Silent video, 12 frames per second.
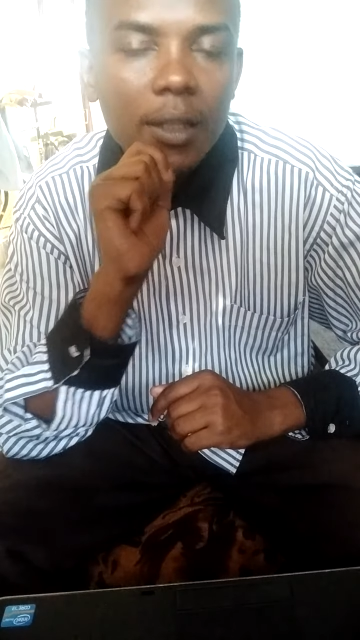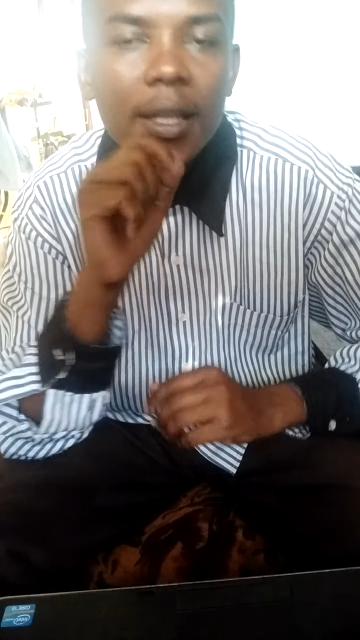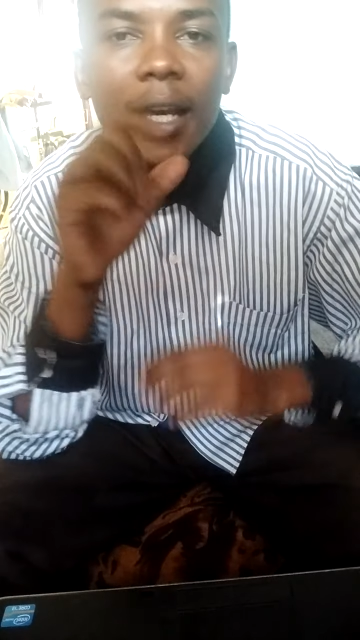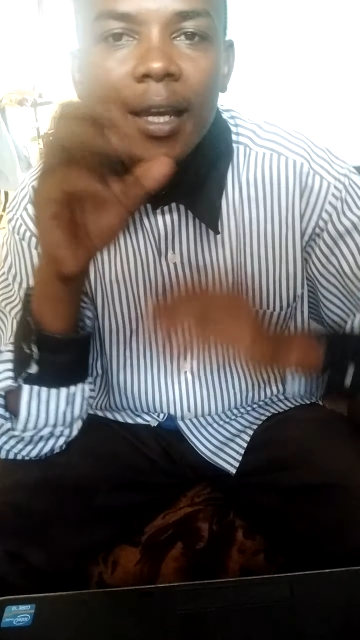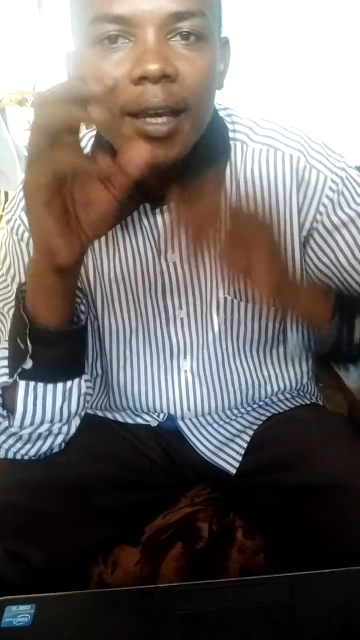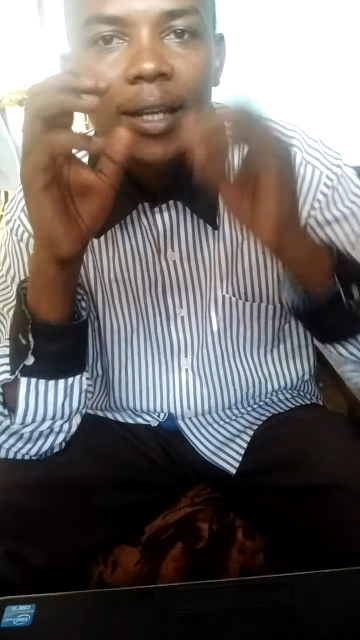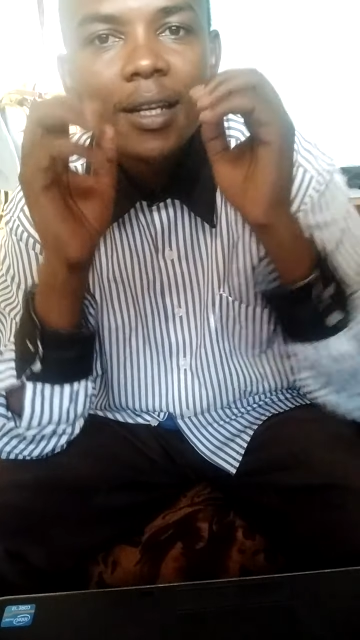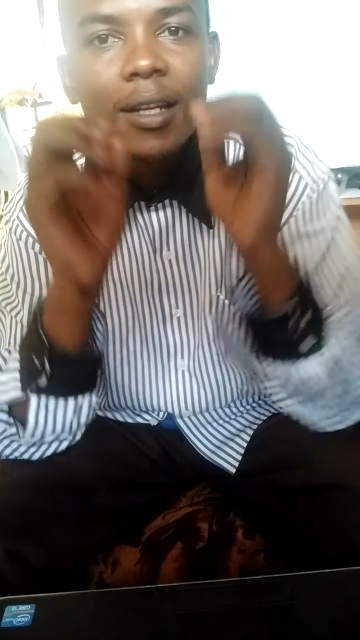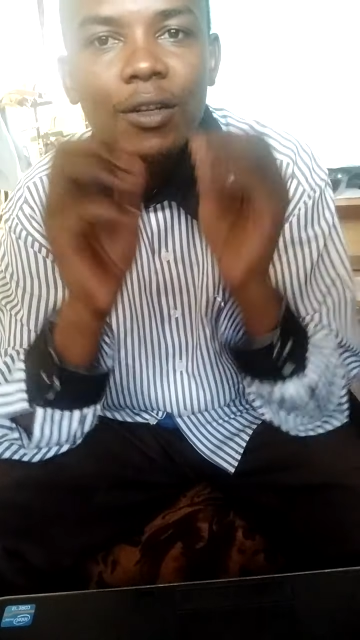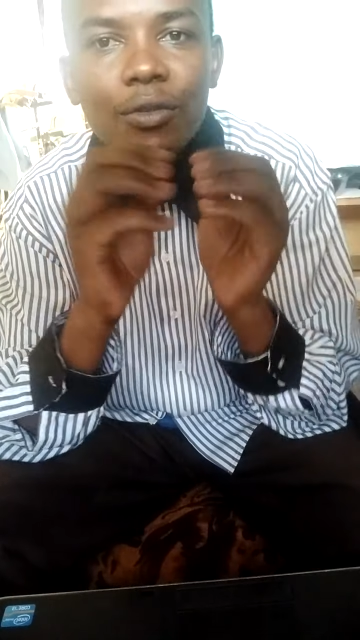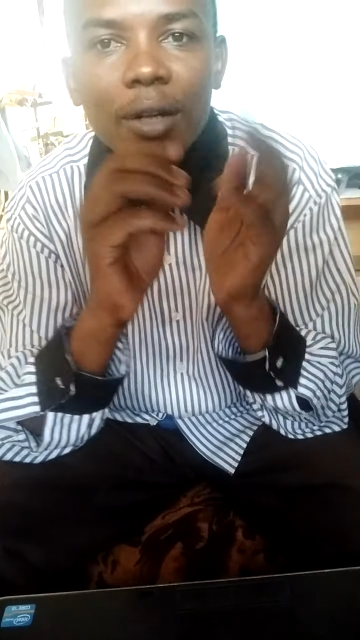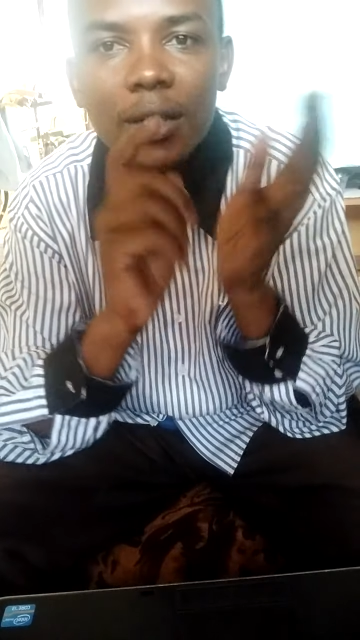The
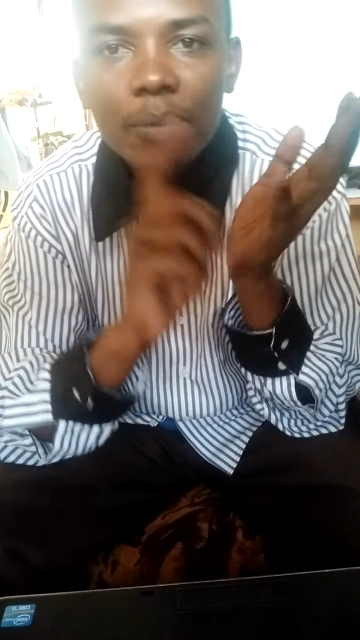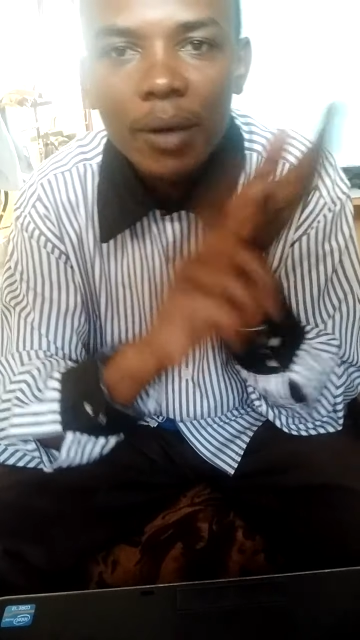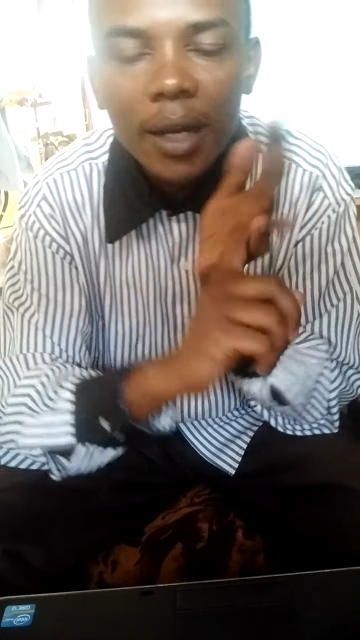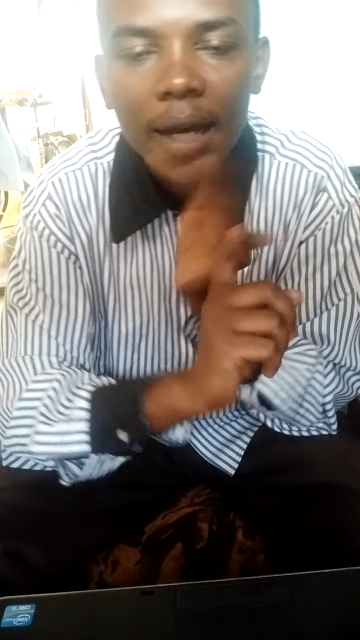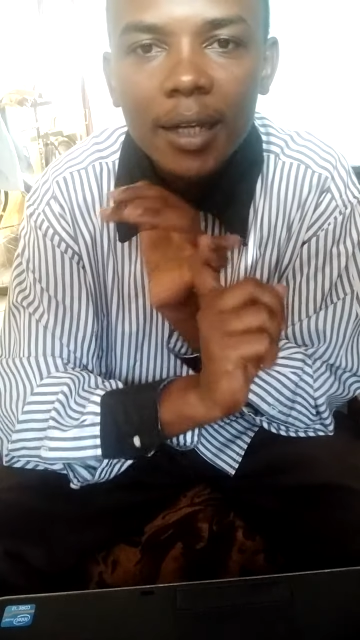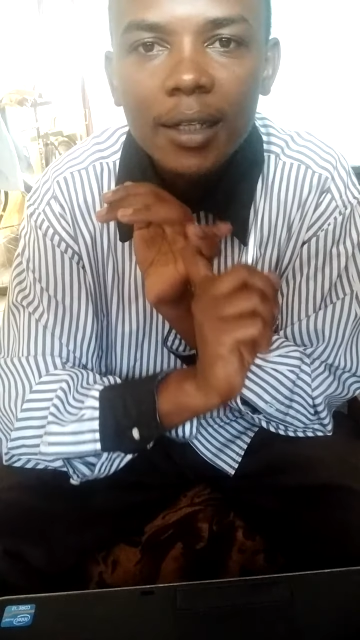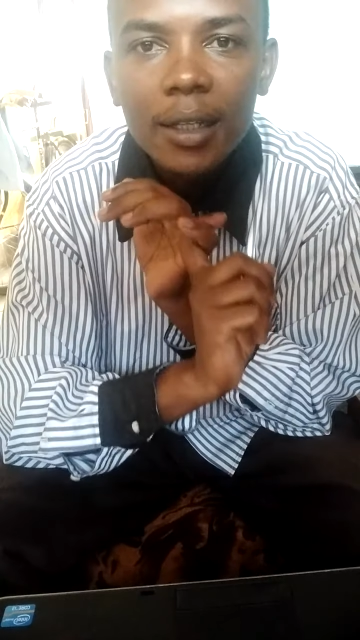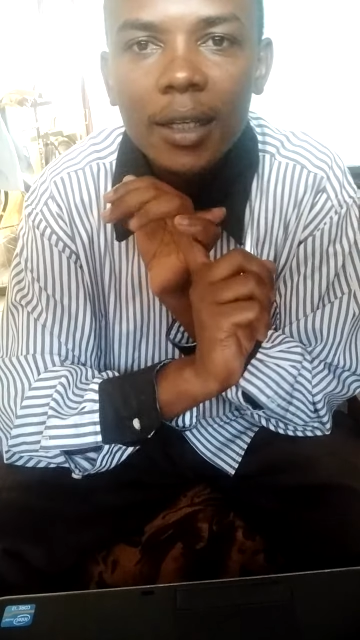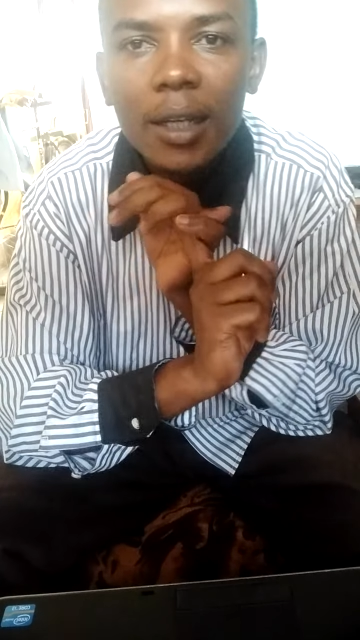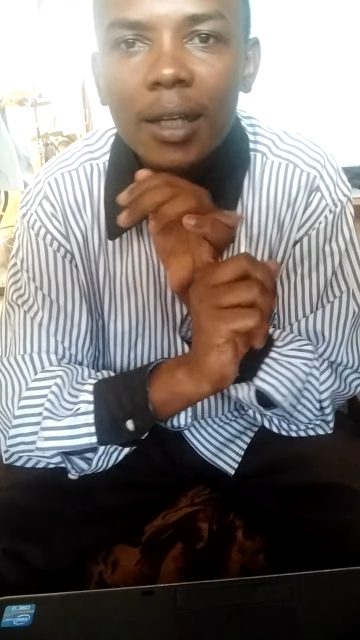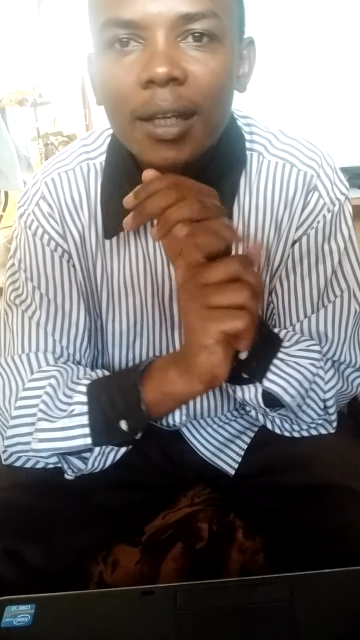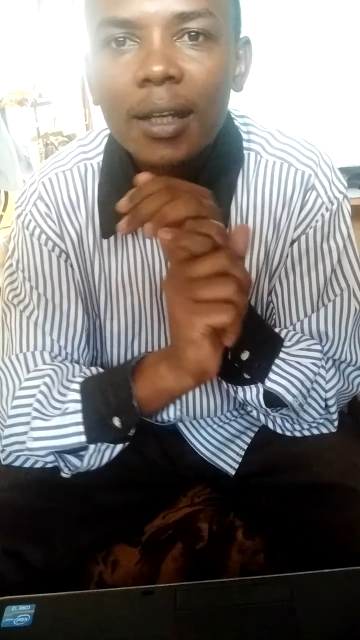kidney transplant,
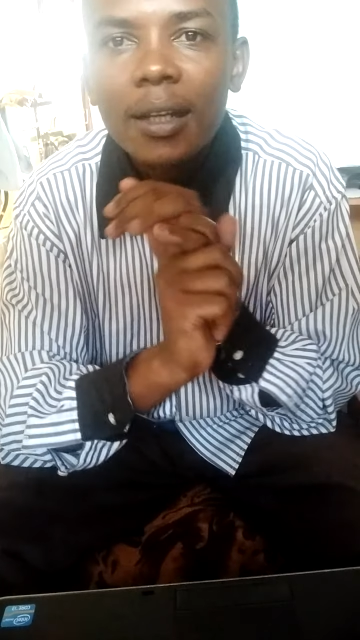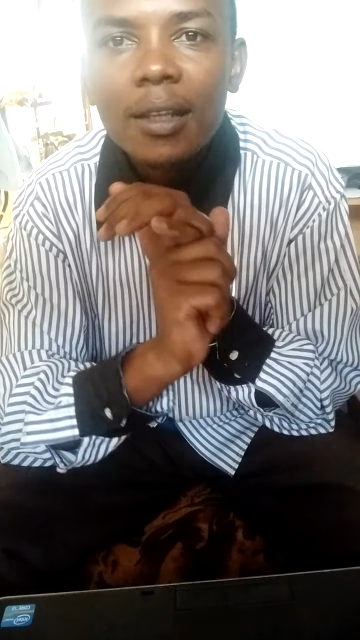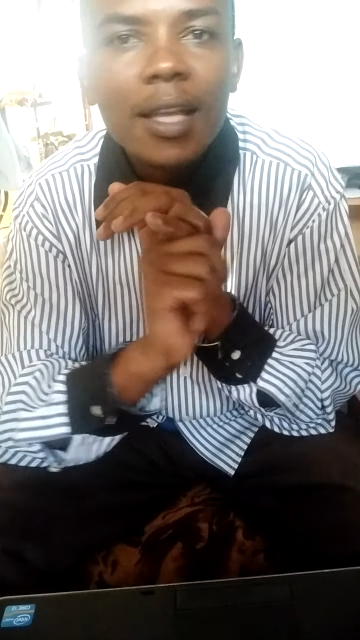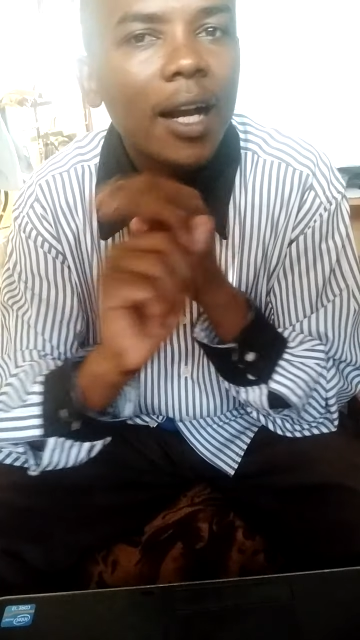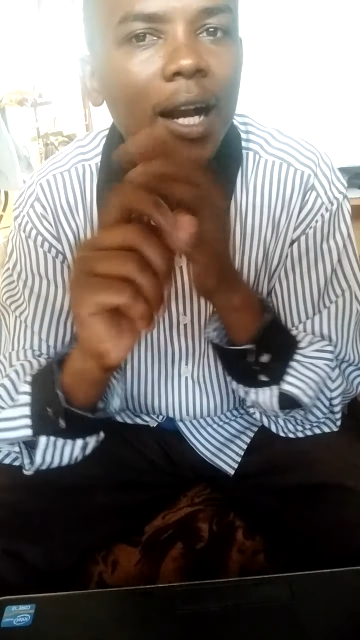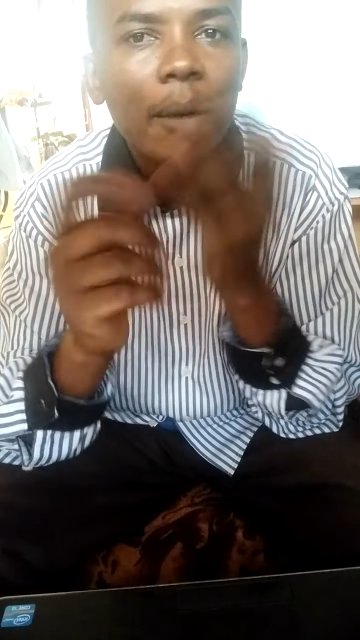they're